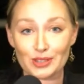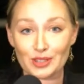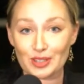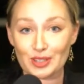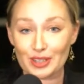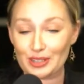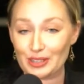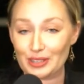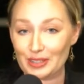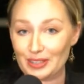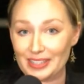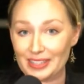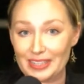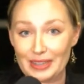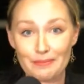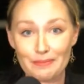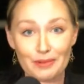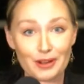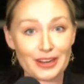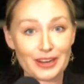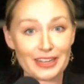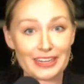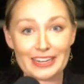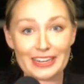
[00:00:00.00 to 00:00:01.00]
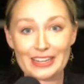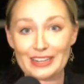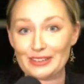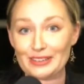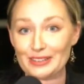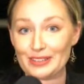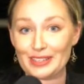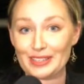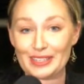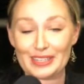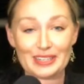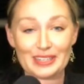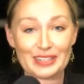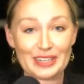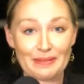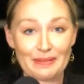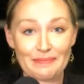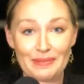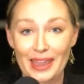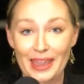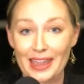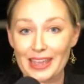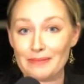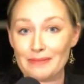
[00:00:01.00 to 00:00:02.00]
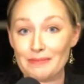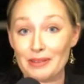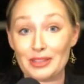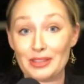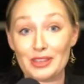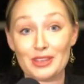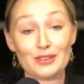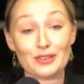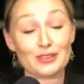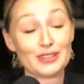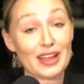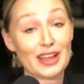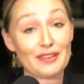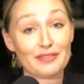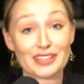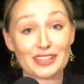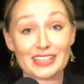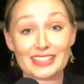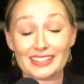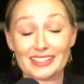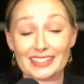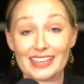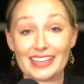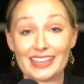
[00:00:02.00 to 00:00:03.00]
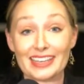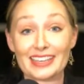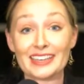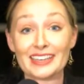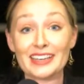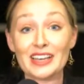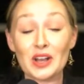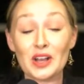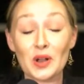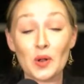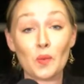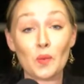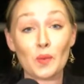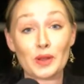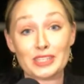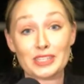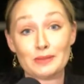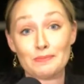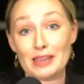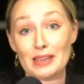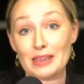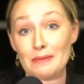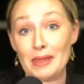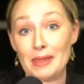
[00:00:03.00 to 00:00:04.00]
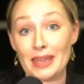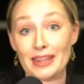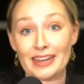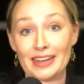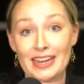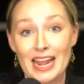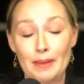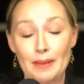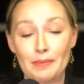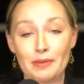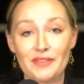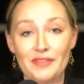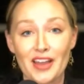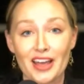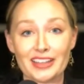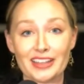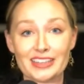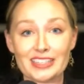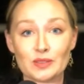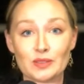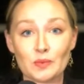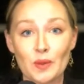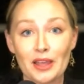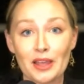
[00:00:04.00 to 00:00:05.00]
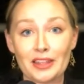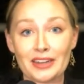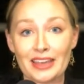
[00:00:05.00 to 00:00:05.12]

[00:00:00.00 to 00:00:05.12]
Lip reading: So you'll see Burgundy, you'll see Champagne, but you'll definitely see what's being made in Napa Valley as well.